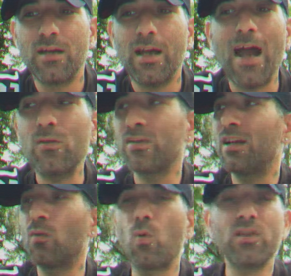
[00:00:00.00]
I don't
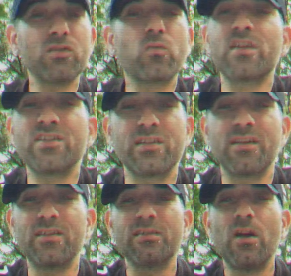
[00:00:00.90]
care what the reason
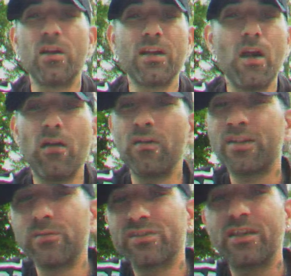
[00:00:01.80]
is. Yo,
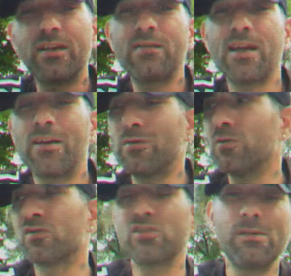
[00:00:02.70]
he was kidnapped. You
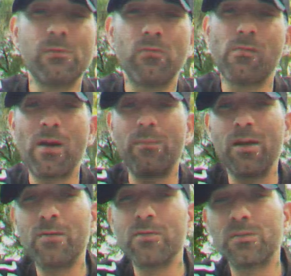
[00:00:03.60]
were sleeping with my
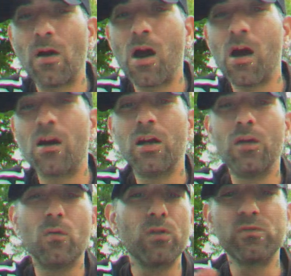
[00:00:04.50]
baby's mom.
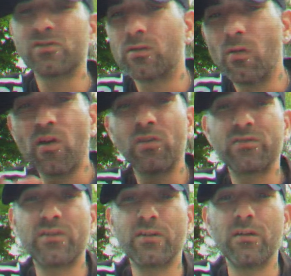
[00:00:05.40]
Where was the
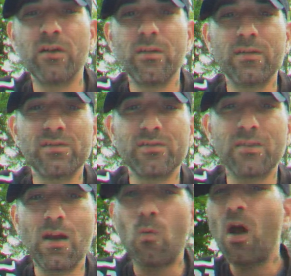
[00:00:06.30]
loyalty? This and
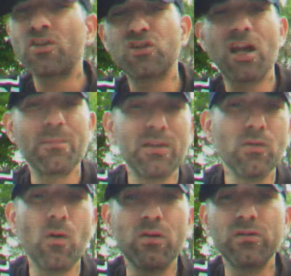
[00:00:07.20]
that. Why should I be
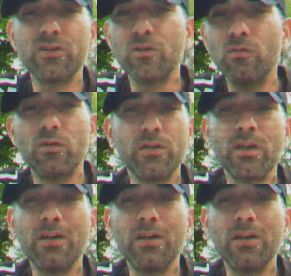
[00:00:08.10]
loyal to you when...